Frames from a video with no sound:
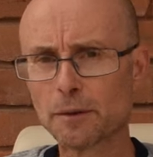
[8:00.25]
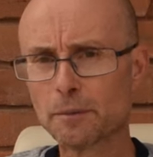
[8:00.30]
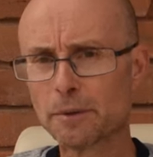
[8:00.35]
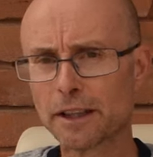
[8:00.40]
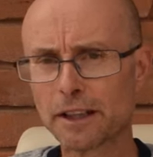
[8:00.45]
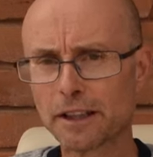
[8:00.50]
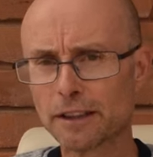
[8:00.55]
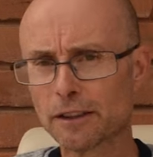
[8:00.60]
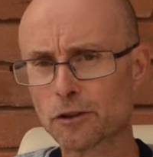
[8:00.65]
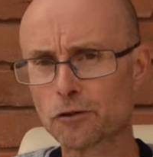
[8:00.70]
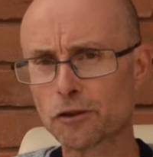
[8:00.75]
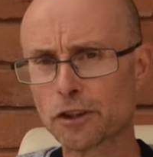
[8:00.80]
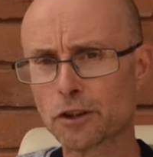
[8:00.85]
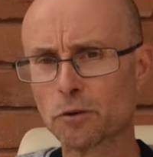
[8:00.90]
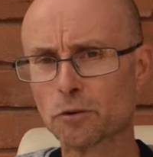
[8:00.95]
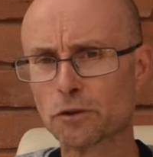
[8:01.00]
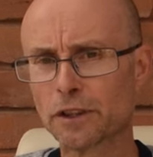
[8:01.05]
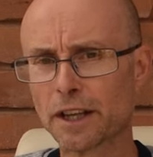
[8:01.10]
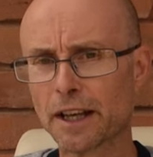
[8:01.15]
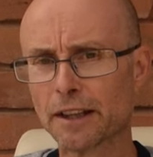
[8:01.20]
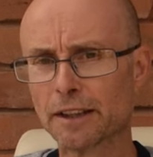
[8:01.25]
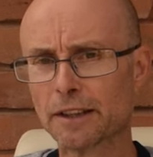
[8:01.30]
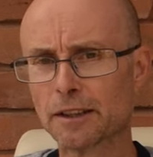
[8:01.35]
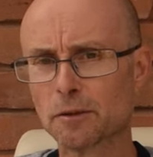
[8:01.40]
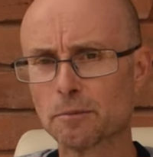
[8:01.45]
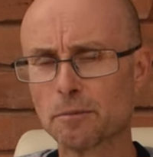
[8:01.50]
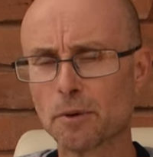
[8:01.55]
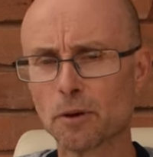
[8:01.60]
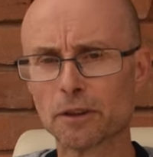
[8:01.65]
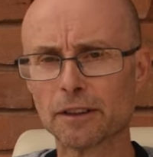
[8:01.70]
beginning to trickle down into
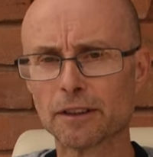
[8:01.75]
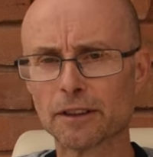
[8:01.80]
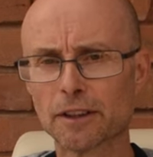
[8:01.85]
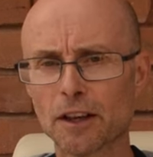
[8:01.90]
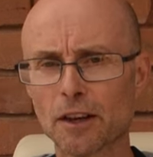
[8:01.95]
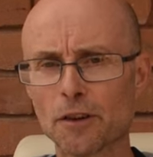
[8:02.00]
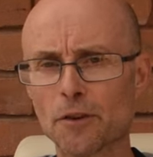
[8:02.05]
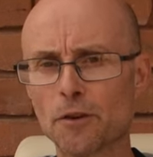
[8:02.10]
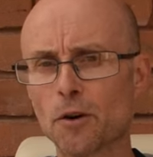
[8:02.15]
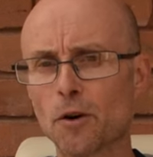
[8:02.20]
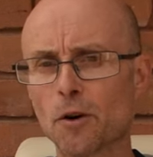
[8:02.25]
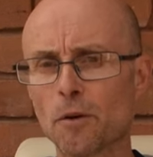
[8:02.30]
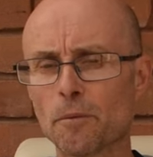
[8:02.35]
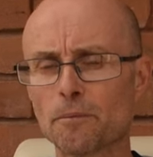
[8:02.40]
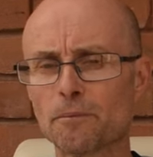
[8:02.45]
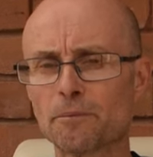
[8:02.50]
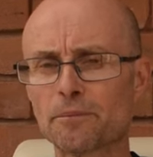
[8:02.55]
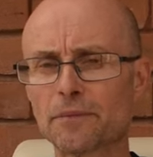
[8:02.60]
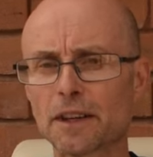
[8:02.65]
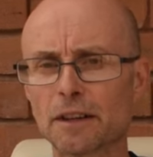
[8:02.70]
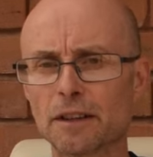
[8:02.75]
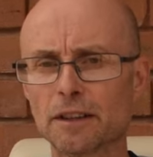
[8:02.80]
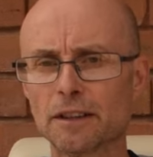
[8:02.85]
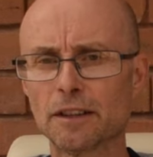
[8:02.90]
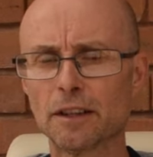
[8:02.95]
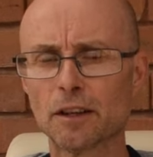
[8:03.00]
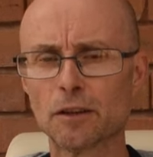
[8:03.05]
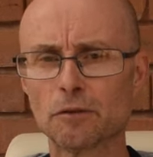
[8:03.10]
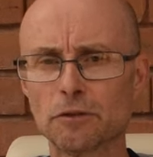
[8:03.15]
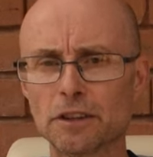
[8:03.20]
bodies that are not, you
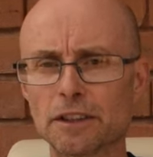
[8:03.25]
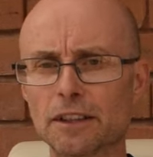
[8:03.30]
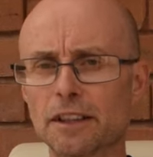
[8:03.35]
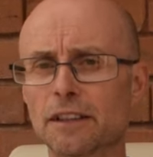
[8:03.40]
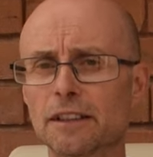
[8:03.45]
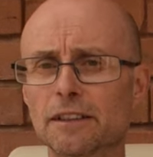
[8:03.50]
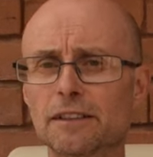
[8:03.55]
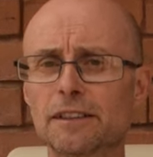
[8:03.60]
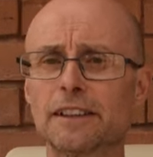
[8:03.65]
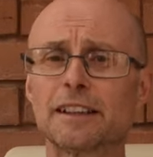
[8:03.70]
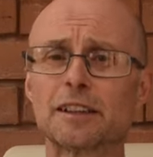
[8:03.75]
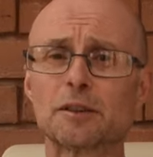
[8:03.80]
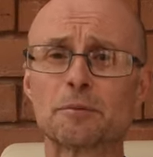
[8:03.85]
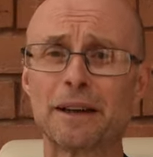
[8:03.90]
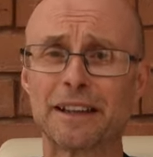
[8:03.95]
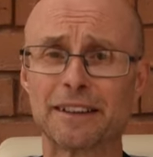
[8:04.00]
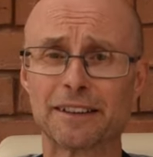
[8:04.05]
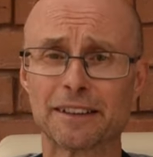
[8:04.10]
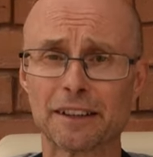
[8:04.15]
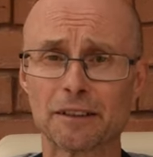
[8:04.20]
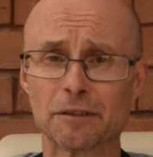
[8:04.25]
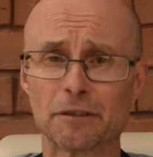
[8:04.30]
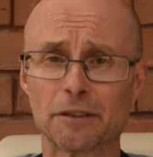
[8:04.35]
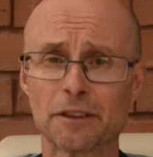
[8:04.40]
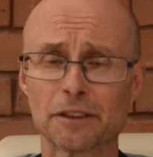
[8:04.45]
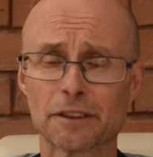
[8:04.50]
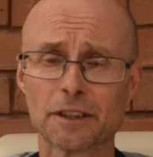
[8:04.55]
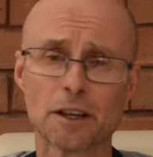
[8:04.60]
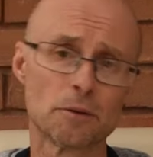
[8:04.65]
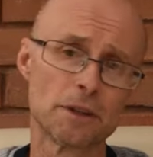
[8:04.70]
know, ridiculously expensive.
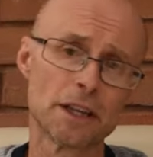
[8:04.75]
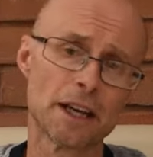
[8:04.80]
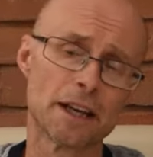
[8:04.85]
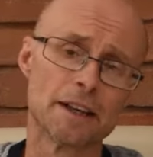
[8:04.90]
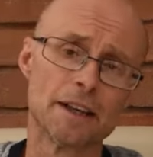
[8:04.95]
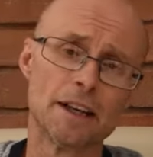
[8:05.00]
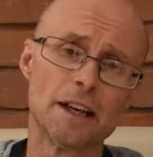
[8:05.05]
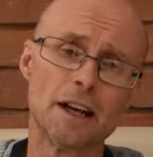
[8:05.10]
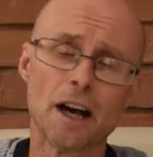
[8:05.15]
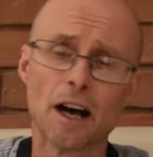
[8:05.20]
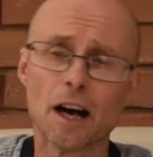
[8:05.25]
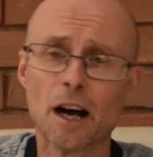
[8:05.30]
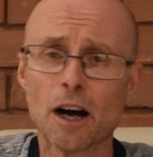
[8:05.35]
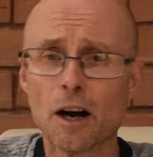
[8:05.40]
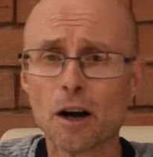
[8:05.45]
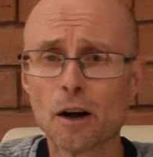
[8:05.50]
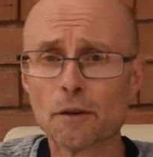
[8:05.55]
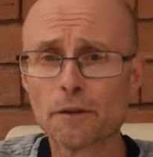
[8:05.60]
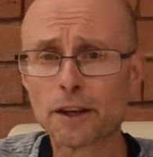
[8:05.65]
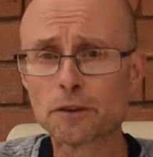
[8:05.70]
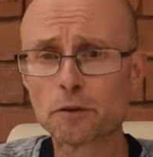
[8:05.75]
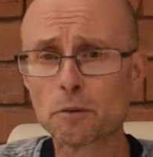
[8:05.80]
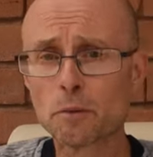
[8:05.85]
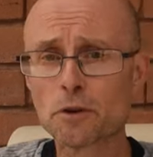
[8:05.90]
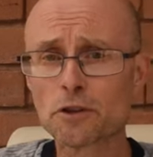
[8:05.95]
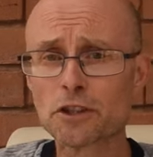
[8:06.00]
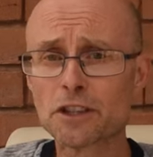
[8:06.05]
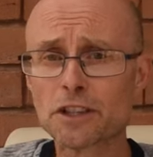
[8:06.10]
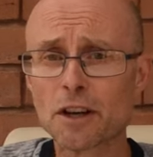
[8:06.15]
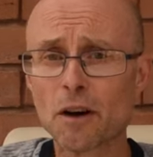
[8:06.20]
So yeah, thanks for
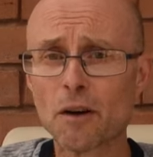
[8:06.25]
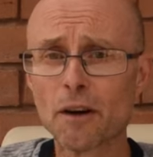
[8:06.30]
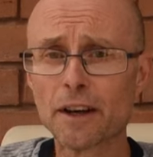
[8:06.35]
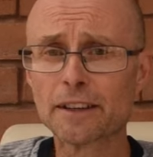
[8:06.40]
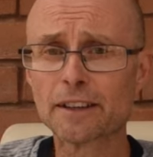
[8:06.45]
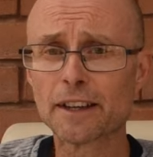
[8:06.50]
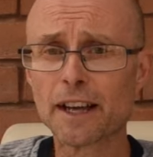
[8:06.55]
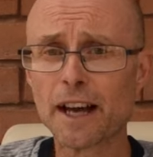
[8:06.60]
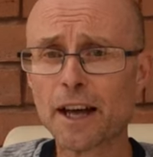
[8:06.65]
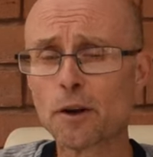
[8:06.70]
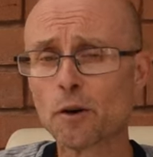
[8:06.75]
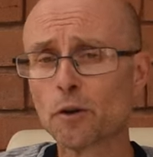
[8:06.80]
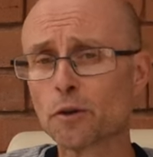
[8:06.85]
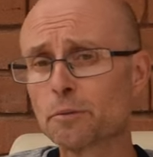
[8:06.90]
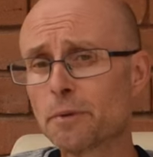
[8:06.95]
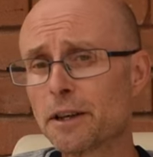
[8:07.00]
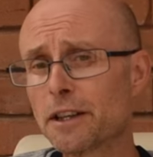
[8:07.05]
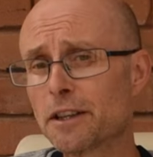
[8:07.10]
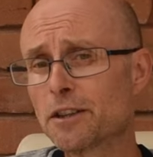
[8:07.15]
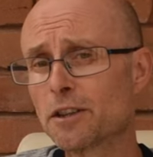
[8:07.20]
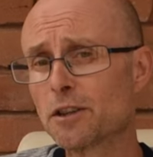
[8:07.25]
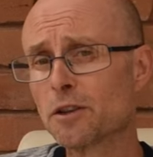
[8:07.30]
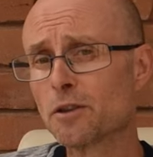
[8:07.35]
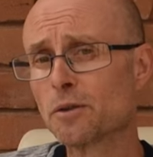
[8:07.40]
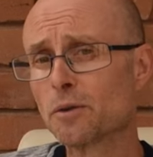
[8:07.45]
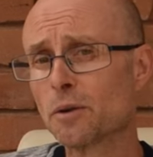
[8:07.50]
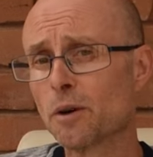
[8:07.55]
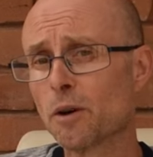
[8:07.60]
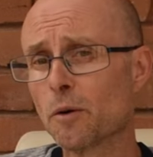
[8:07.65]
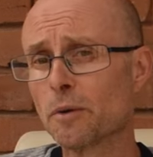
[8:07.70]
watching, guys, and I'll speak to
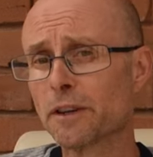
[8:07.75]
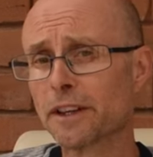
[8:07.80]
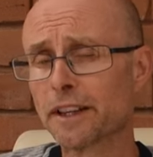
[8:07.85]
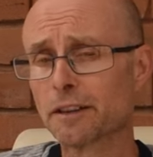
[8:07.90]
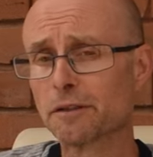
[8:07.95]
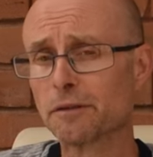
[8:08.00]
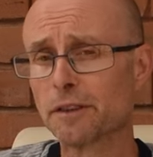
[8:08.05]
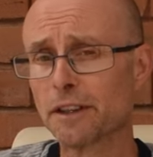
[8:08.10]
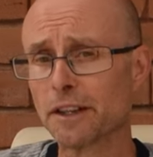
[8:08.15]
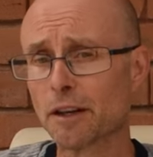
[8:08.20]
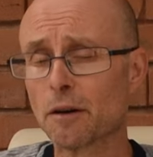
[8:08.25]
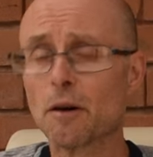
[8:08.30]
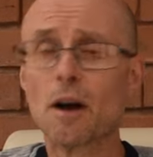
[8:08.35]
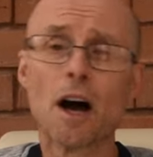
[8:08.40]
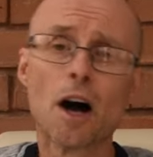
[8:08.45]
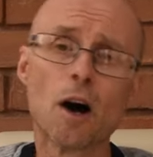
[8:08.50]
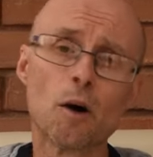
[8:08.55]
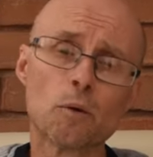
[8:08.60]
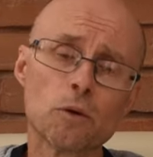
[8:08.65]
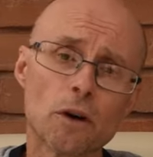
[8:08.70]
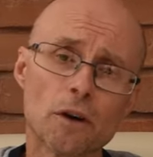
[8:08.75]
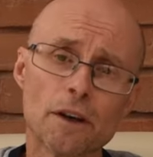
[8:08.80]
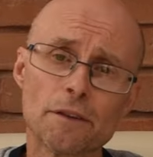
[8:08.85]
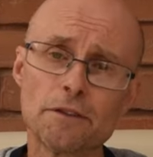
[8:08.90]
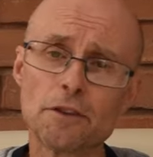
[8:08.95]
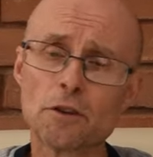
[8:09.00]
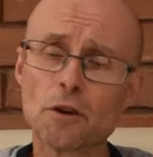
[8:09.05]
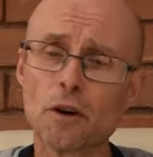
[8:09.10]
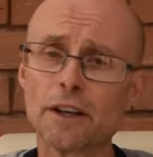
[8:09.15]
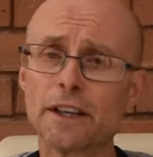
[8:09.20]
you on my next video. Oh, look, if
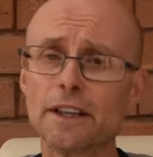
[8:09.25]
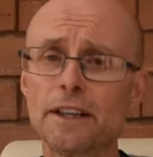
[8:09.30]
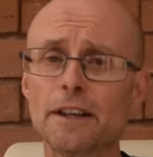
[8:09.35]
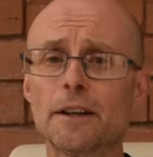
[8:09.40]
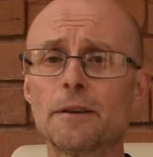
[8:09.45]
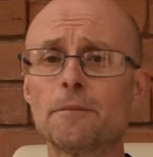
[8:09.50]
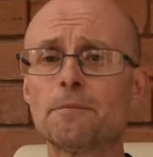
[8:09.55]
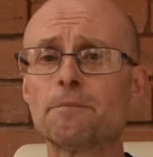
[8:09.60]
you've got any